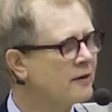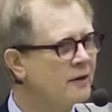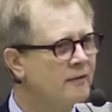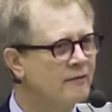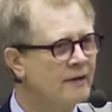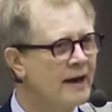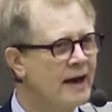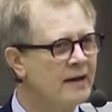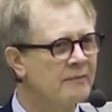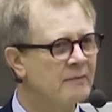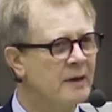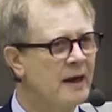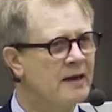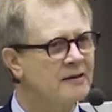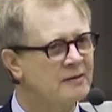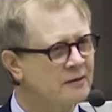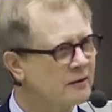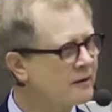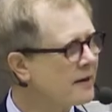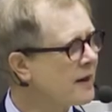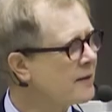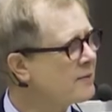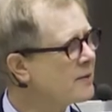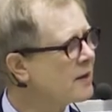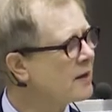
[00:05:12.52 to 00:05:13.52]
of as a
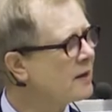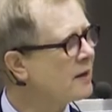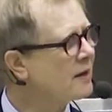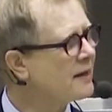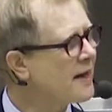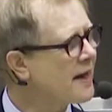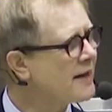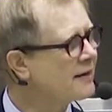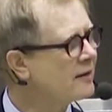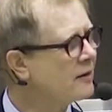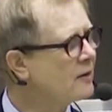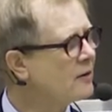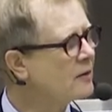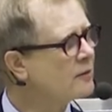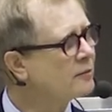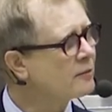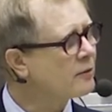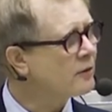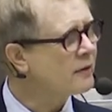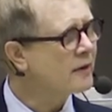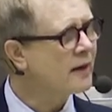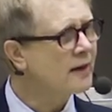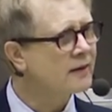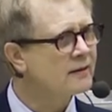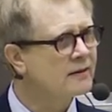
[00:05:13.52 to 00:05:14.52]
chemical analog
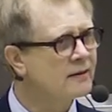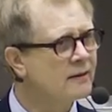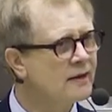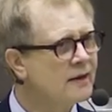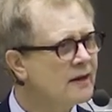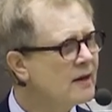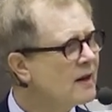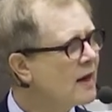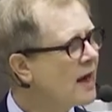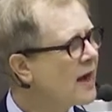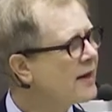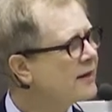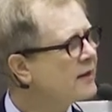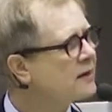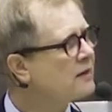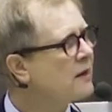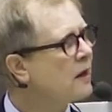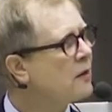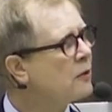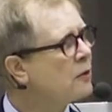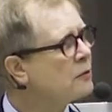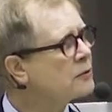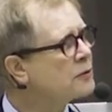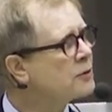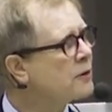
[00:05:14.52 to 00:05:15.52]
product, and it
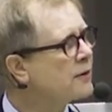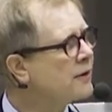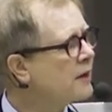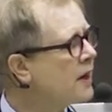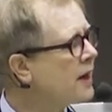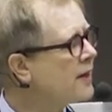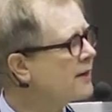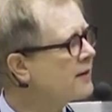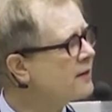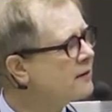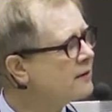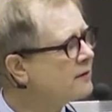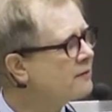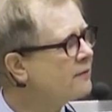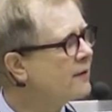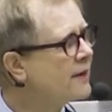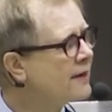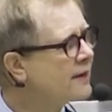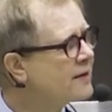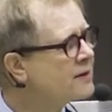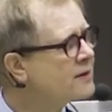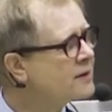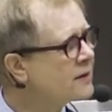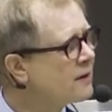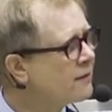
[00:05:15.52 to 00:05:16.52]
also identified
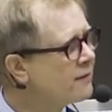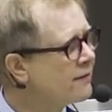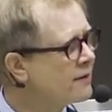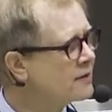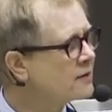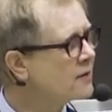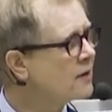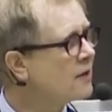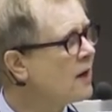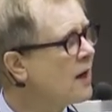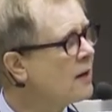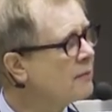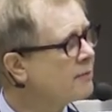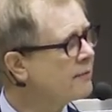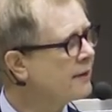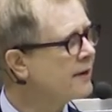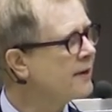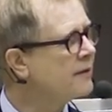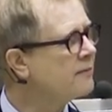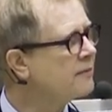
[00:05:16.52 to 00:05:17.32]
itself as a company,